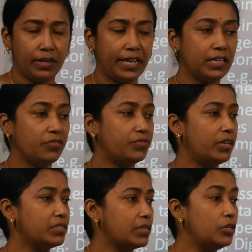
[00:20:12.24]
Like if
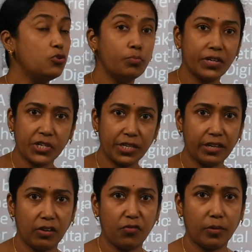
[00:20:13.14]
there is a new
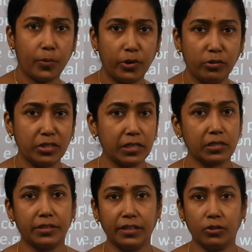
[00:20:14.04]
machinery for producing
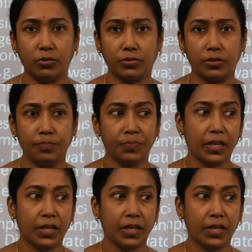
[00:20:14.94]
certain goods,